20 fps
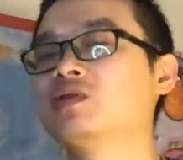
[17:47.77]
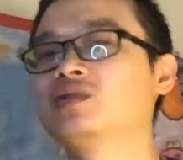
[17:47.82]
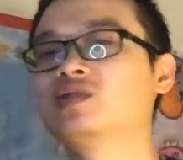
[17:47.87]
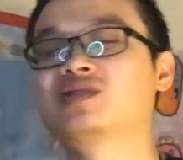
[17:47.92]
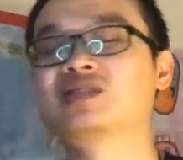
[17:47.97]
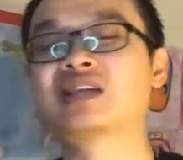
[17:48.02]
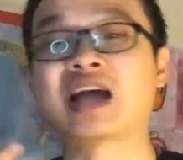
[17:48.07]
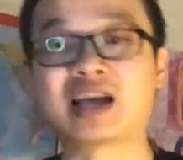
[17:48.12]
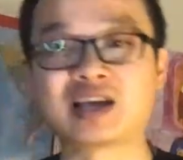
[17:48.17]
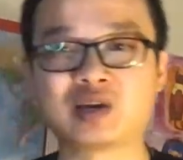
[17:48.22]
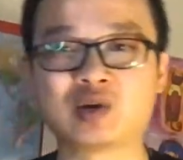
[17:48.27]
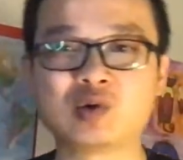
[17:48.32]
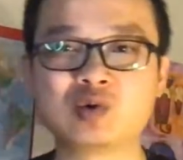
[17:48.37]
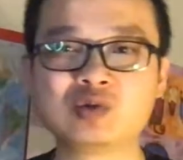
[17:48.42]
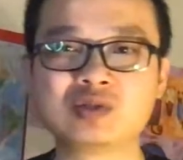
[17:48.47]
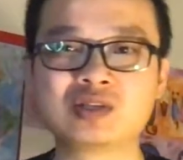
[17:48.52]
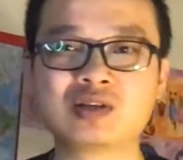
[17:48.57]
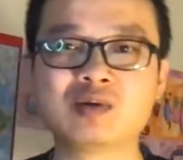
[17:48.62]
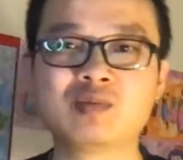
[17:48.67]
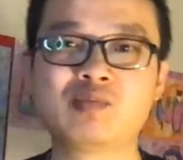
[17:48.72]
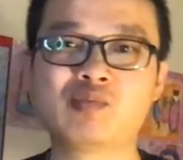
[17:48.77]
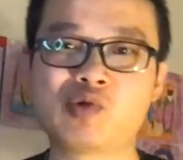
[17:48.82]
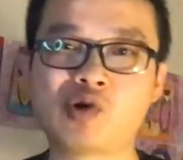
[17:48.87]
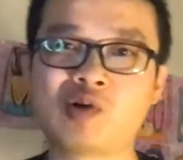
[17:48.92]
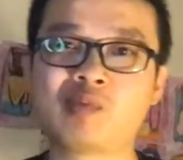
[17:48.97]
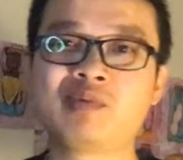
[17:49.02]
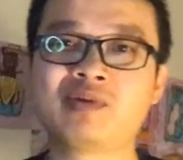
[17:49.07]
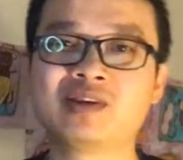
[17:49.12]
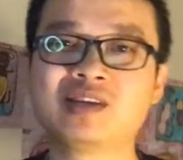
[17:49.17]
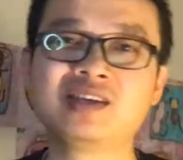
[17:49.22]
diagnose
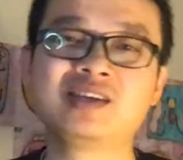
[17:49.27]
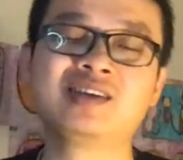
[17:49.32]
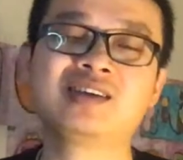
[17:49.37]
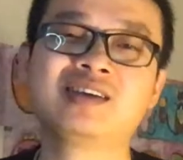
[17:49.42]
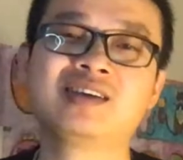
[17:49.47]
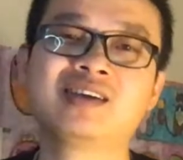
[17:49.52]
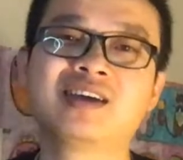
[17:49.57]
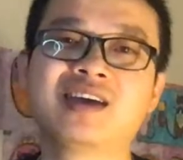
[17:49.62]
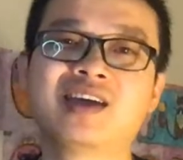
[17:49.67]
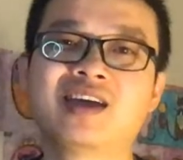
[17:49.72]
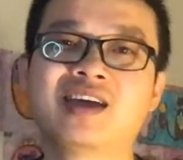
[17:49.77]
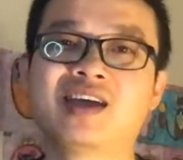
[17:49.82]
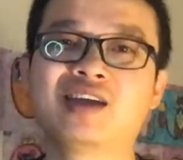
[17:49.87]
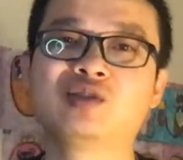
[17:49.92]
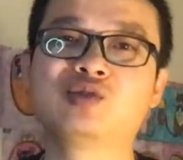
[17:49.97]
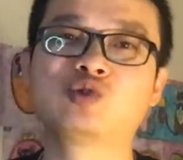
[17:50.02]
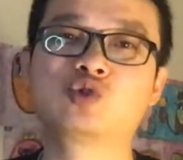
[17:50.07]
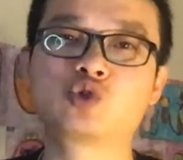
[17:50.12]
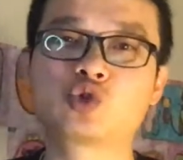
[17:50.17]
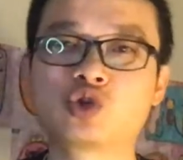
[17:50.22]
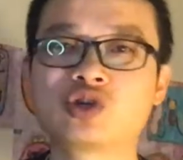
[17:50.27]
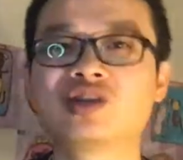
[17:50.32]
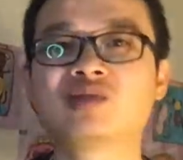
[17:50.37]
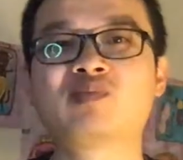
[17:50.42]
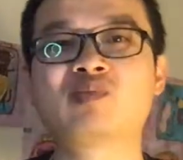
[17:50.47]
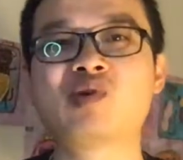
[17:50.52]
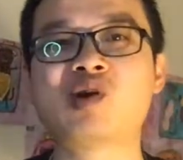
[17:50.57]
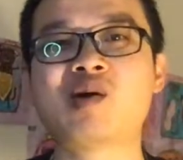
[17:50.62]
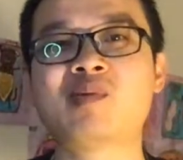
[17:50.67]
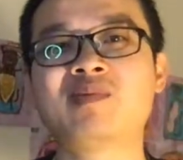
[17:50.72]
properly and to treat it
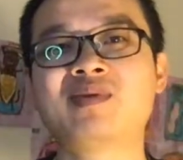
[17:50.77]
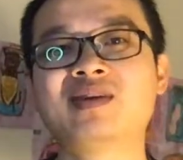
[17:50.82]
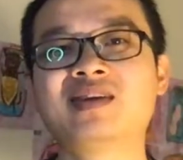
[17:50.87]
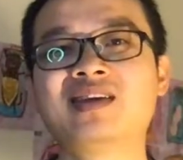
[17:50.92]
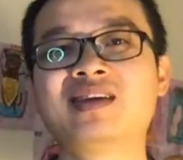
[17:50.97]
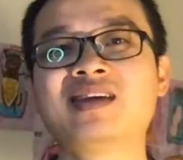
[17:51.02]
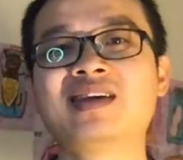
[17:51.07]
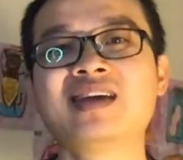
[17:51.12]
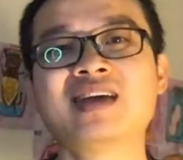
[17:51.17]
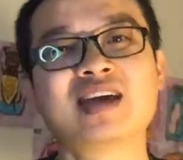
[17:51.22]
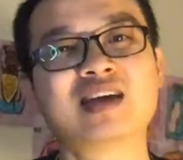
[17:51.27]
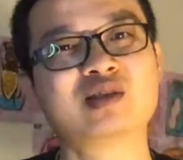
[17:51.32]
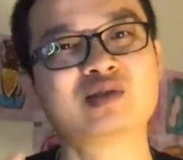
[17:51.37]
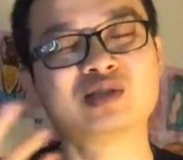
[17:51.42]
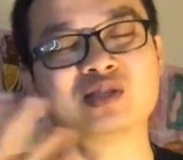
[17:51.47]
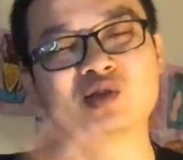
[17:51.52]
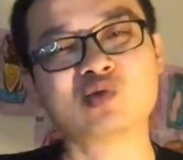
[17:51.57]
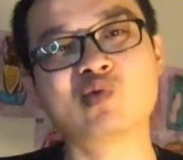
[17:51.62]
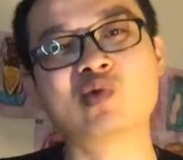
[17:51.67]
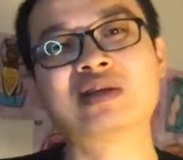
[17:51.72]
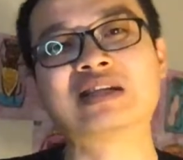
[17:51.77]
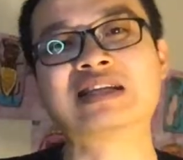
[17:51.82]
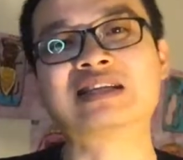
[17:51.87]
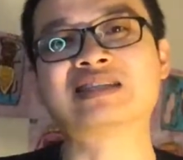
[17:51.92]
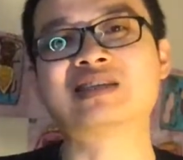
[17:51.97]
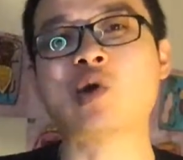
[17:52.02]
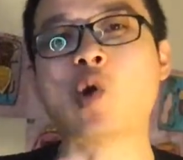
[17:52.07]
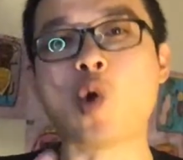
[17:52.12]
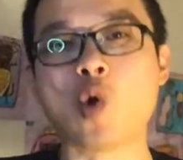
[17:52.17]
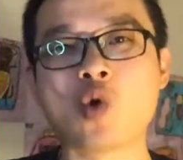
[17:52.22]
properly and to see whether
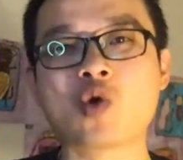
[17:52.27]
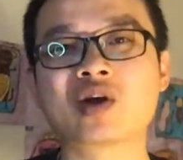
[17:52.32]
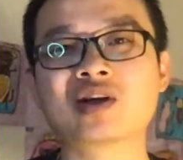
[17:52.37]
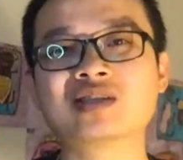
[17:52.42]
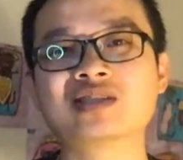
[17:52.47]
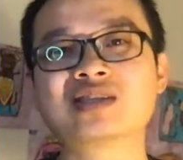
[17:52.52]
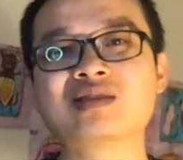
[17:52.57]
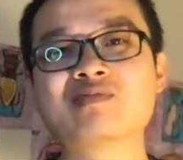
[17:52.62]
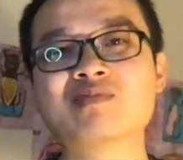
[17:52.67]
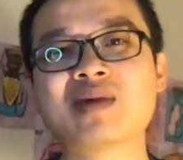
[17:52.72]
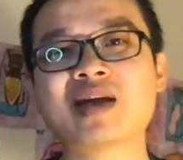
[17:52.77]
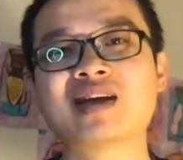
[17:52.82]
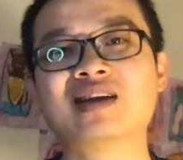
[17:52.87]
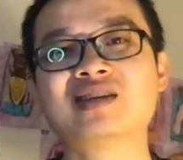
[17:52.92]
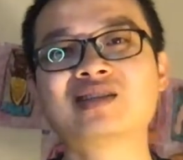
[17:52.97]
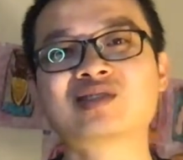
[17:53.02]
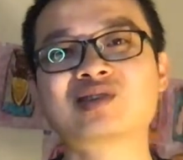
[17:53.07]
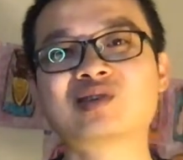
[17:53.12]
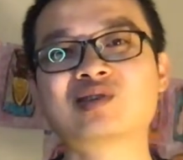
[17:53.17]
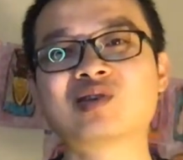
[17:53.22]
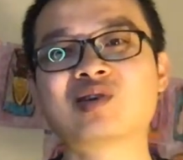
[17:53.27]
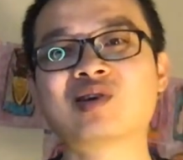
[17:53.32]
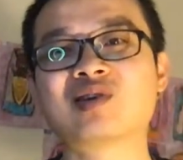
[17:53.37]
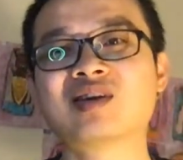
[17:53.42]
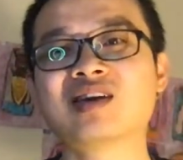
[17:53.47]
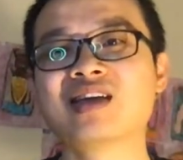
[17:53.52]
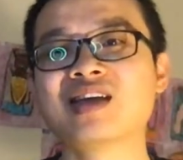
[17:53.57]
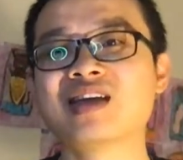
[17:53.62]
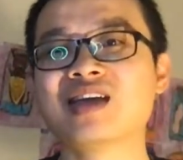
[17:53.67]
there's organs imbalance or not.